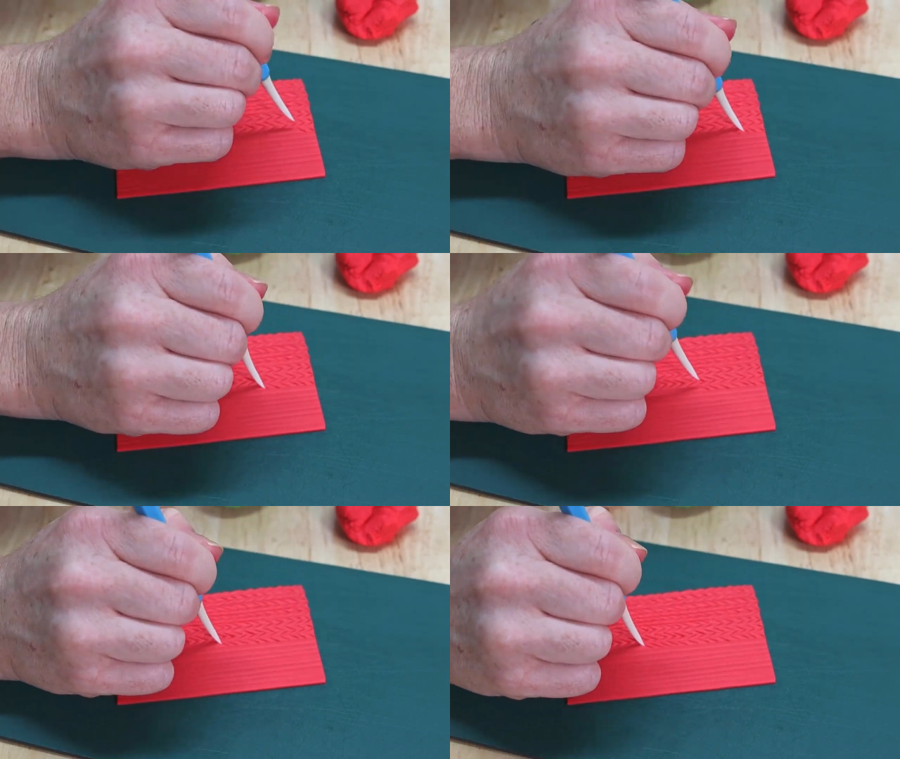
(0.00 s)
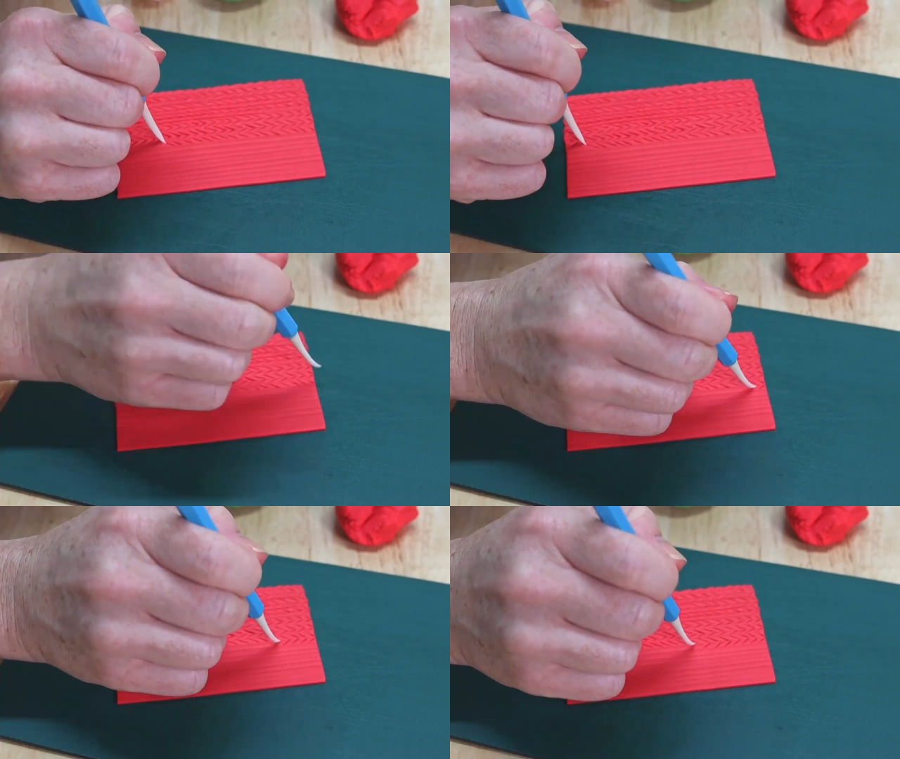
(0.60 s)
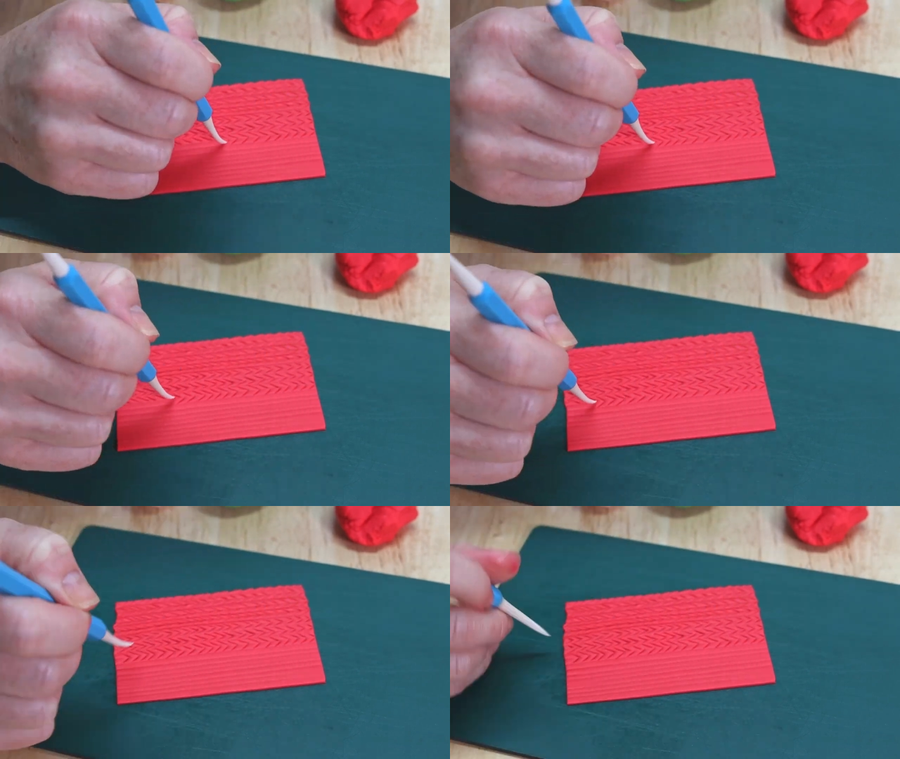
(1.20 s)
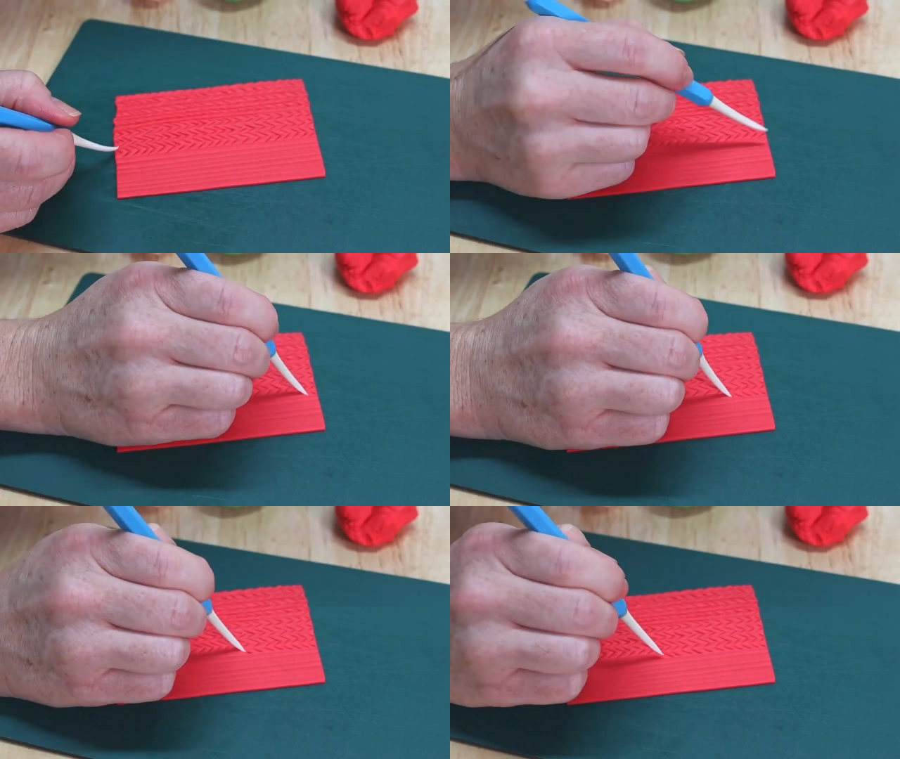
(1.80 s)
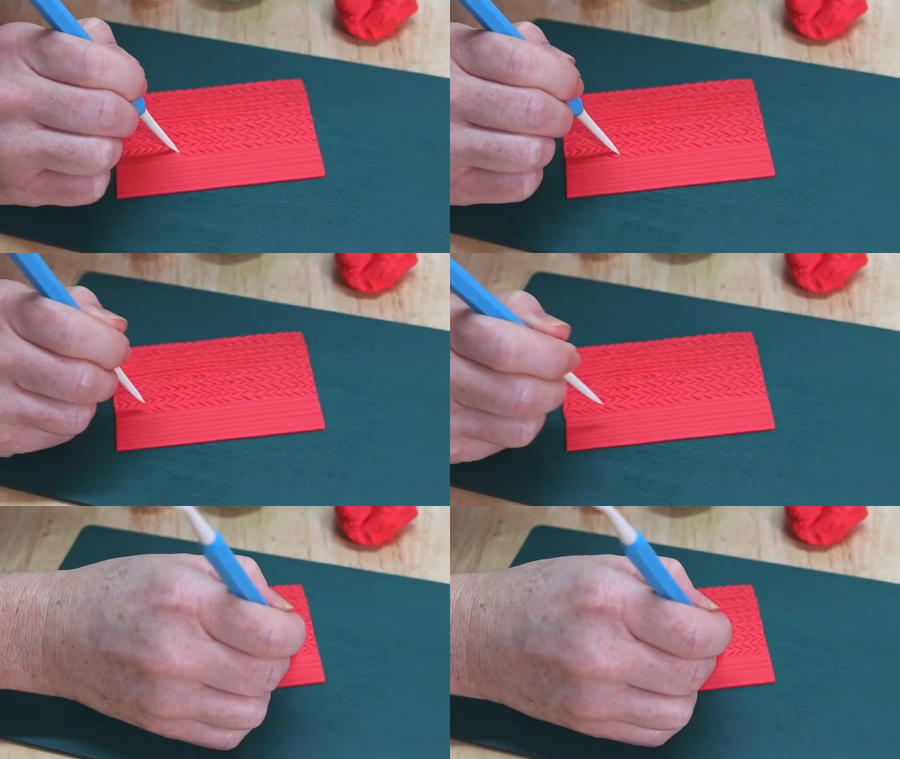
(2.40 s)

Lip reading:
(no speaker visible)